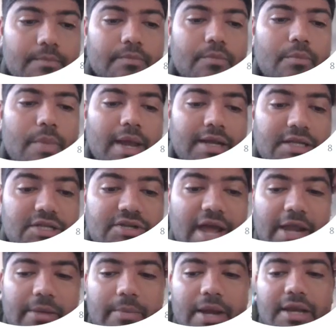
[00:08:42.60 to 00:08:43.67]
manage
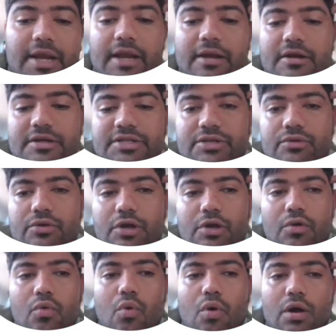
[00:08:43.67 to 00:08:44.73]
time and energy.
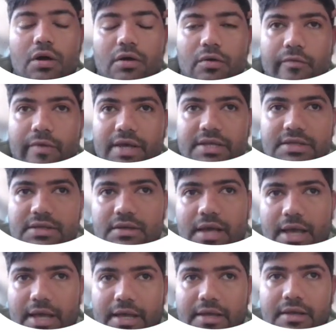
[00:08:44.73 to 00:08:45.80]
Always
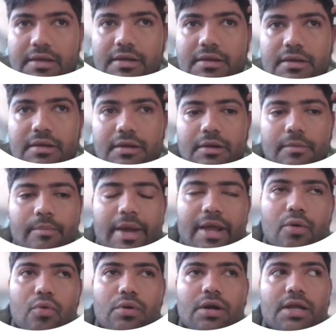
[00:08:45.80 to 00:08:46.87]
my
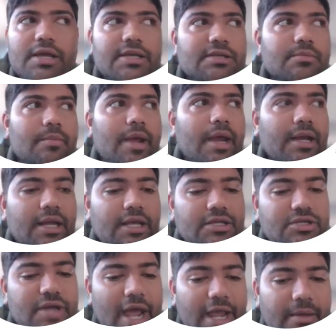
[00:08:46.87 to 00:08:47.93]
goal is
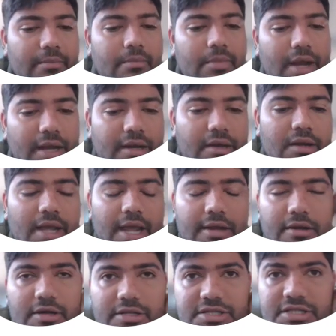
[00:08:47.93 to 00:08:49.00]
manage time and
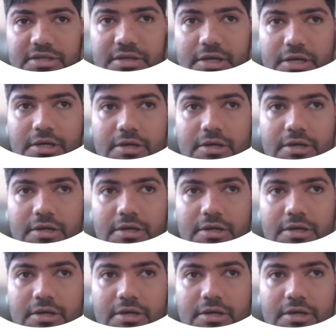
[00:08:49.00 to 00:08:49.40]
energy.